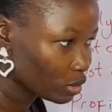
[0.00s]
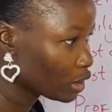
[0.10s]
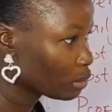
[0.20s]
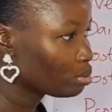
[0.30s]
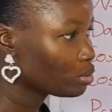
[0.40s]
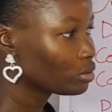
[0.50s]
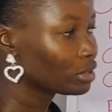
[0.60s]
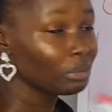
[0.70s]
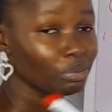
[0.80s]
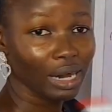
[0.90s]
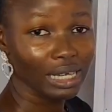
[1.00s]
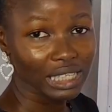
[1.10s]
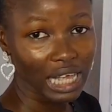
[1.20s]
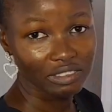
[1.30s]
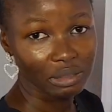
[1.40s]
Tailor has
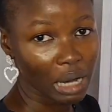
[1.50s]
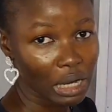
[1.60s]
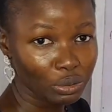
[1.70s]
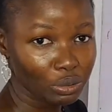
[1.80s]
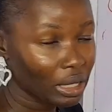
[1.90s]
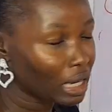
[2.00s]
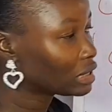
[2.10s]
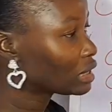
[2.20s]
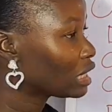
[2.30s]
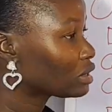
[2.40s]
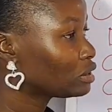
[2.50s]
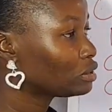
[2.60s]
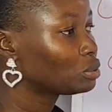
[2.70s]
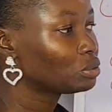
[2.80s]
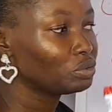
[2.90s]
lifespan, and it has
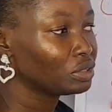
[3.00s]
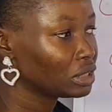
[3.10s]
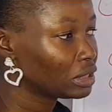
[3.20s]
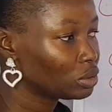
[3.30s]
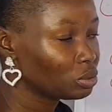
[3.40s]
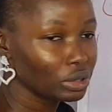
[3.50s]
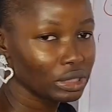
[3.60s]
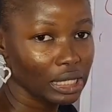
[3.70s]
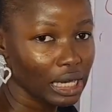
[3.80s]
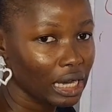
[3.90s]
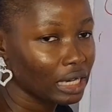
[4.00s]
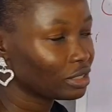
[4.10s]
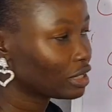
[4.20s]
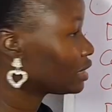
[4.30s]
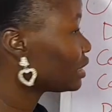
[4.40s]
able to feel it will tear,
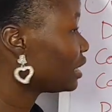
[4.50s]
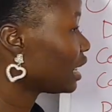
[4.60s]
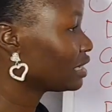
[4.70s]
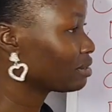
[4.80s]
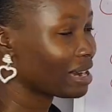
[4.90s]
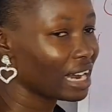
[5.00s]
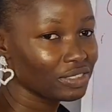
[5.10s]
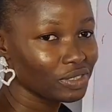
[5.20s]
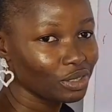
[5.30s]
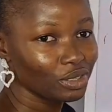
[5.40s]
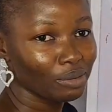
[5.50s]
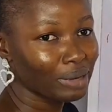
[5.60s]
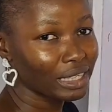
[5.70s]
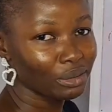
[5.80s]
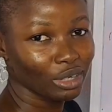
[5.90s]
and I think my last video you saw
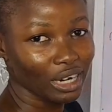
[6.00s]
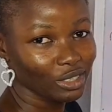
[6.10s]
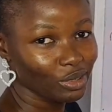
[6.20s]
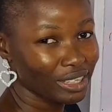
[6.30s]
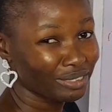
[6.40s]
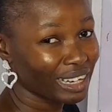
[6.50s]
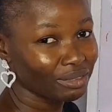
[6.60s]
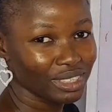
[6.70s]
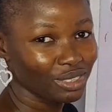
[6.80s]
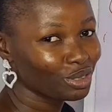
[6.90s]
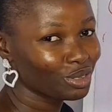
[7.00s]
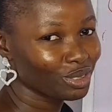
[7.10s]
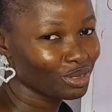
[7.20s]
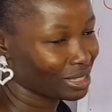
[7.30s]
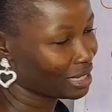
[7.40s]
my tailor has torn, but I'm still
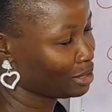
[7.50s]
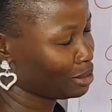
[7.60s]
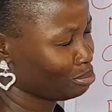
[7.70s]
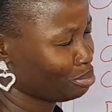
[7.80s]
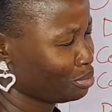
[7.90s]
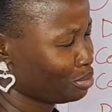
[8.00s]
stuck with that tailor.